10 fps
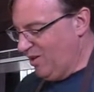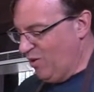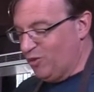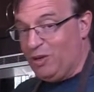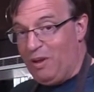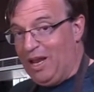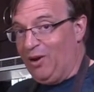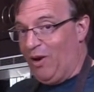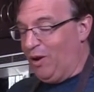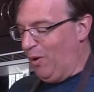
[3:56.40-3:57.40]
which I'm making
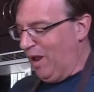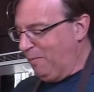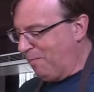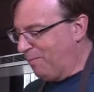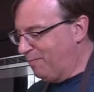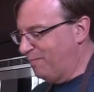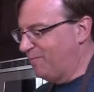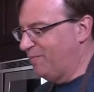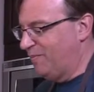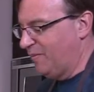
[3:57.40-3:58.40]
right away.
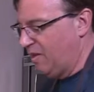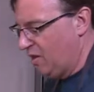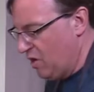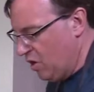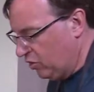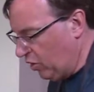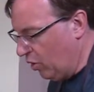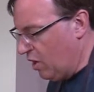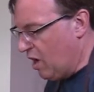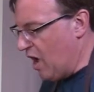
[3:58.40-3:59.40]

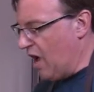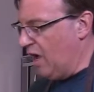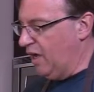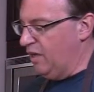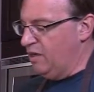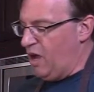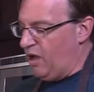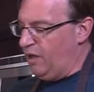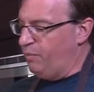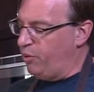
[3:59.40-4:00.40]
So
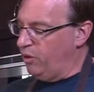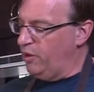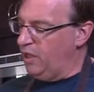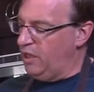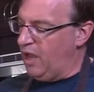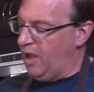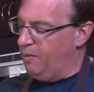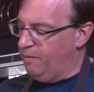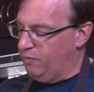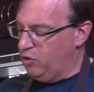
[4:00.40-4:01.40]
I pull the
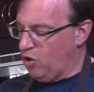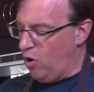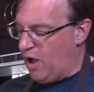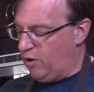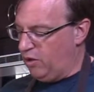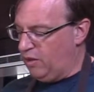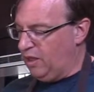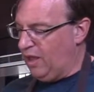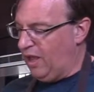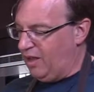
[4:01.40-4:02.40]
dough out of
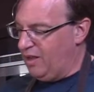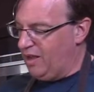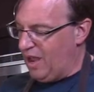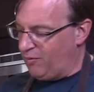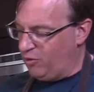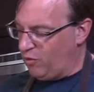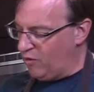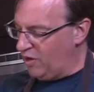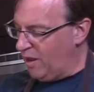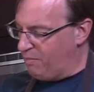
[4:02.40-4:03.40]
the, after it's risen, I